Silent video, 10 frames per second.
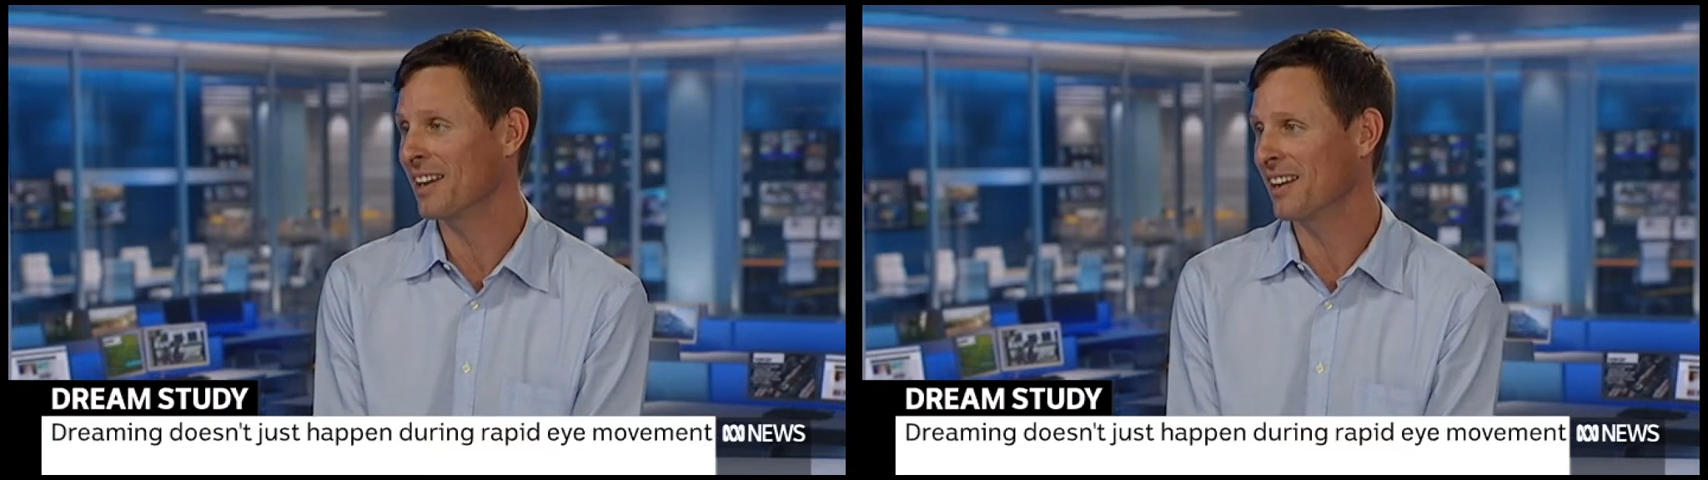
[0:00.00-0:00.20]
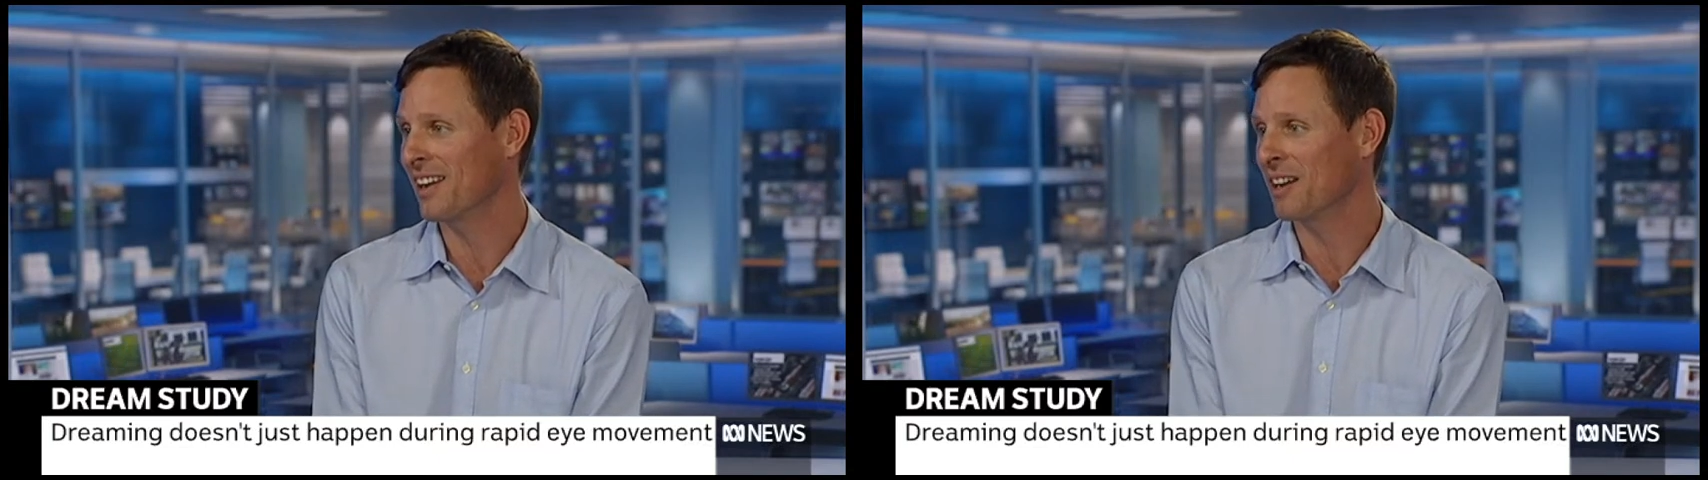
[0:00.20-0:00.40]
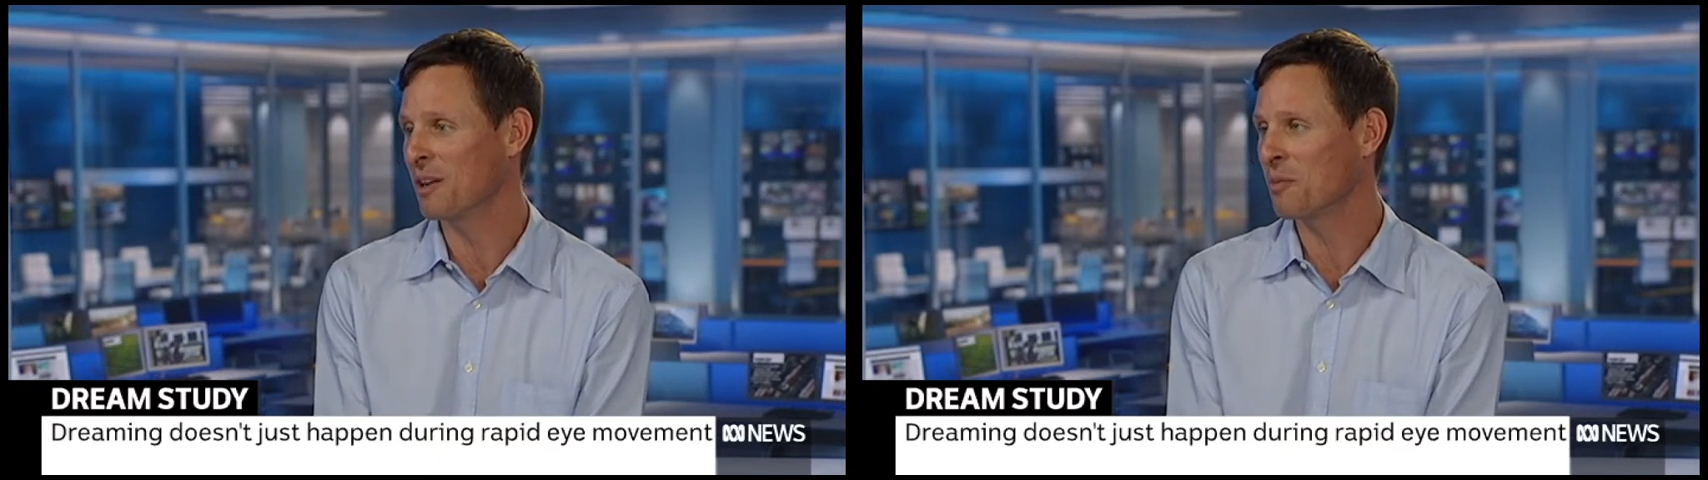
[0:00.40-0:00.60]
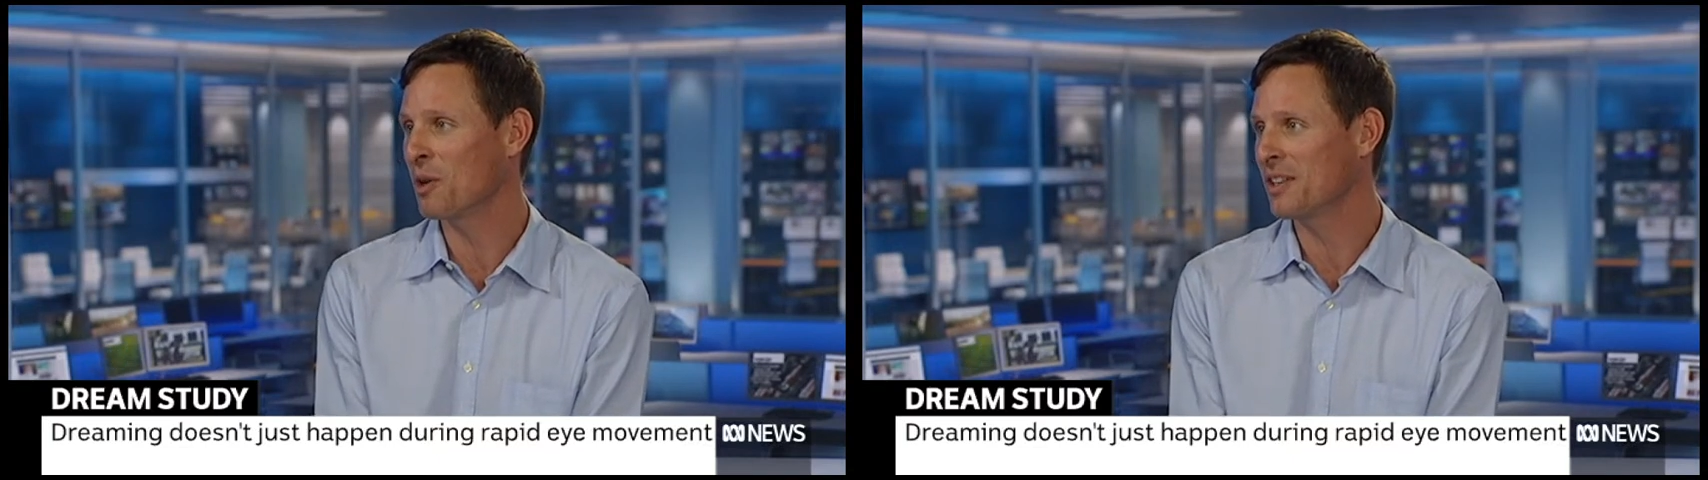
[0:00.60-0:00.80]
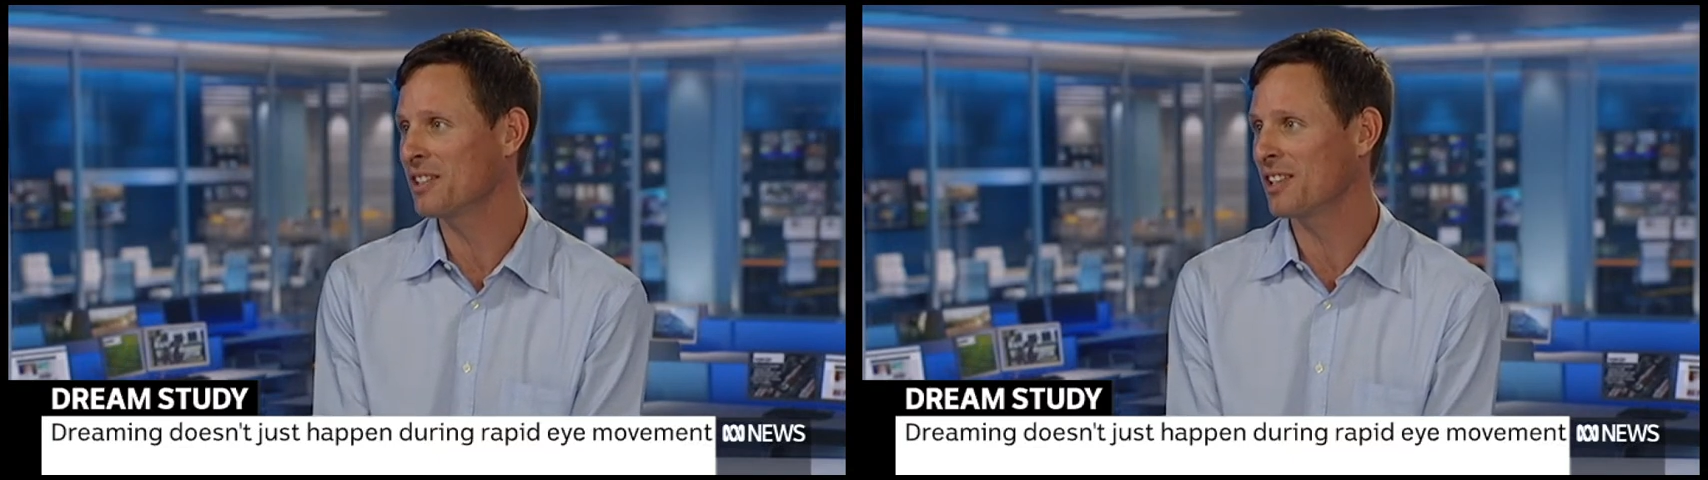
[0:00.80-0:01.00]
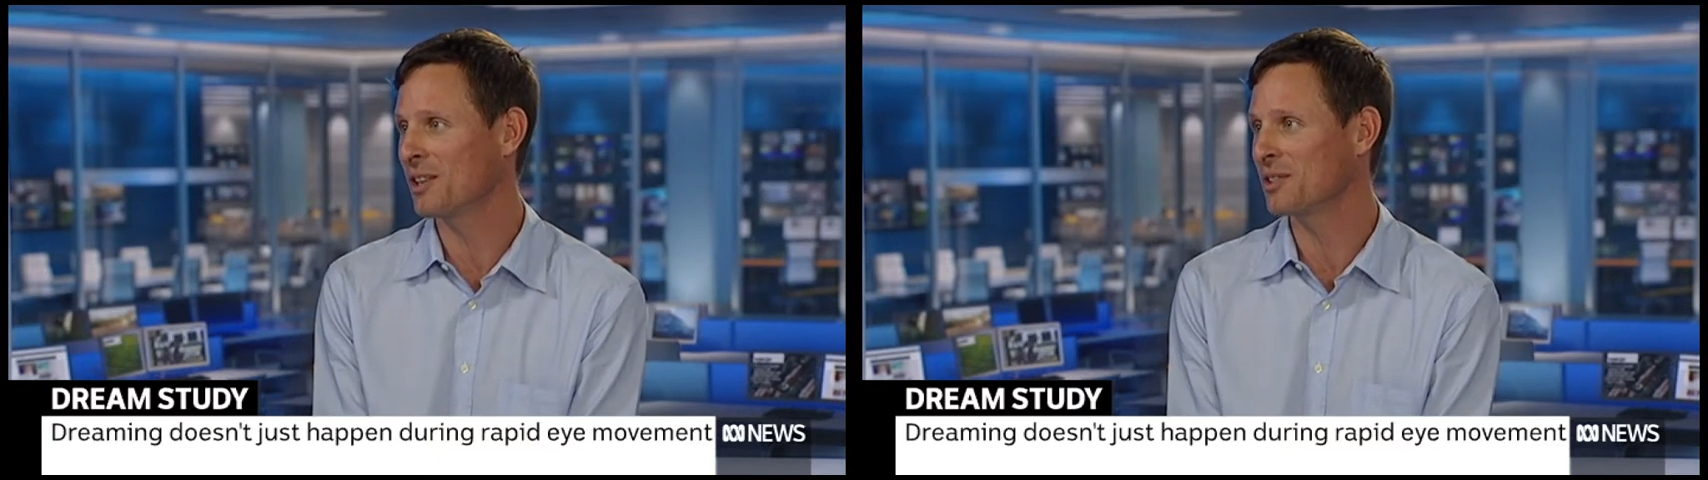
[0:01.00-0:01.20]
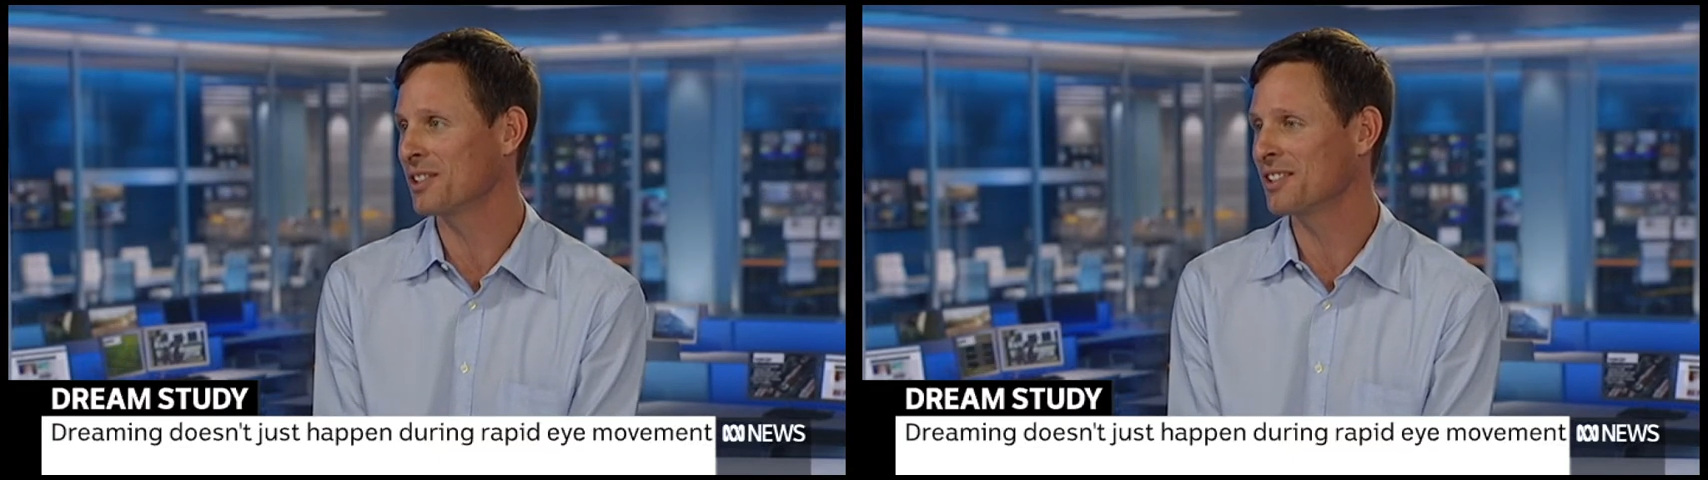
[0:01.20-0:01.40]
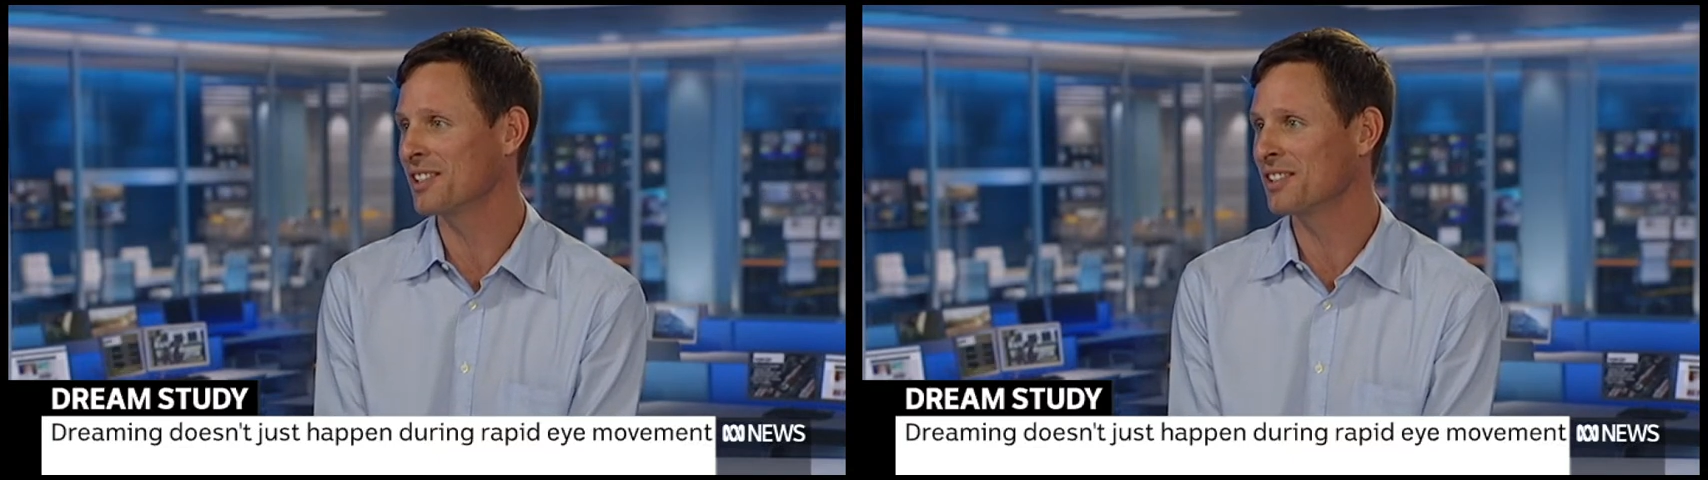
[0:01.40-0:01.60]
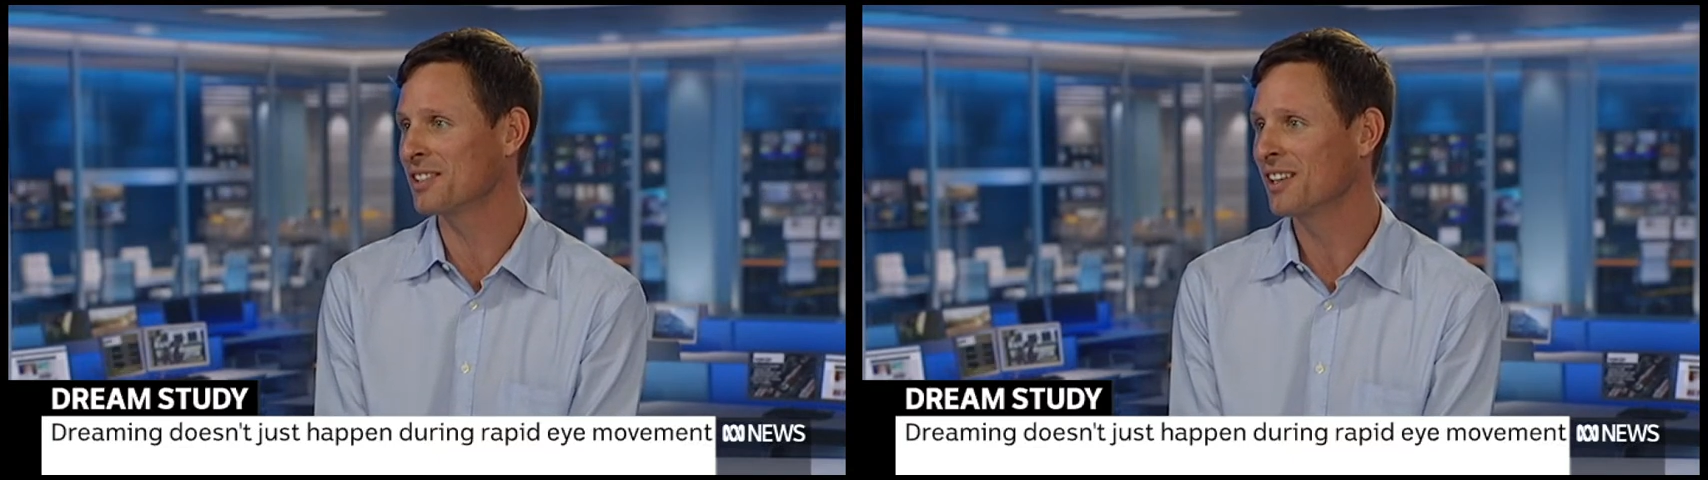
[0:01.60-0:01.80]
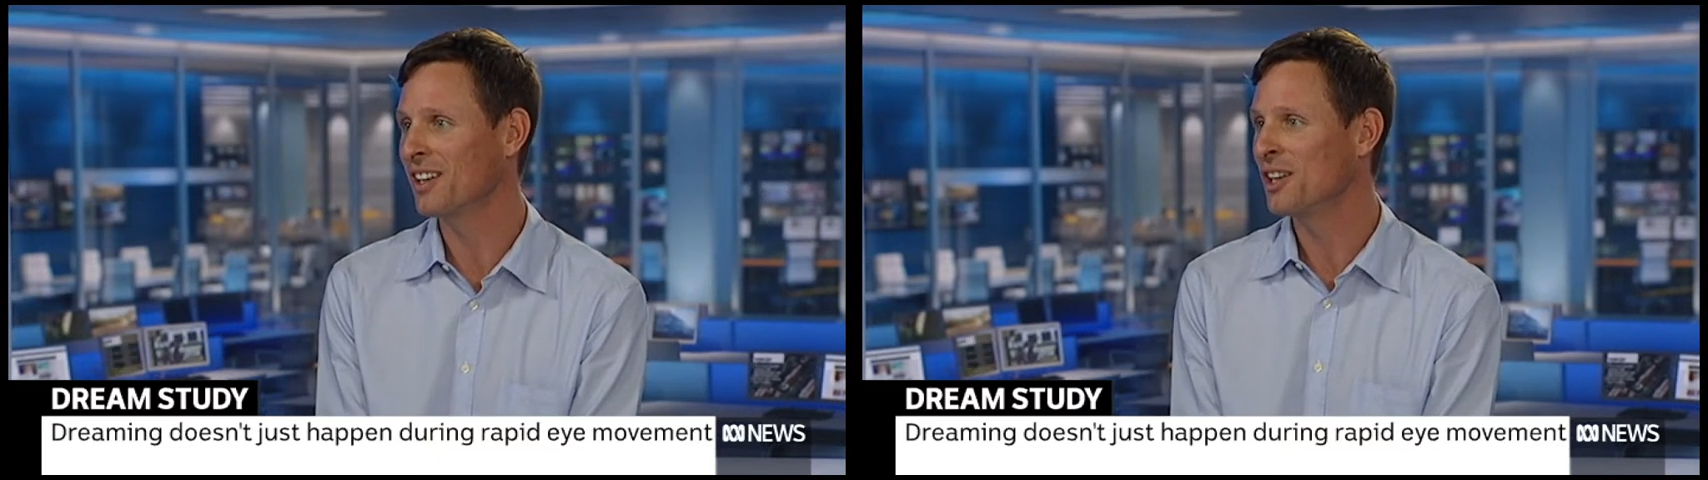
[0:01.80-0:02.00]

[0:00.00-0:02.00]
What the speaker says: And what this tells us is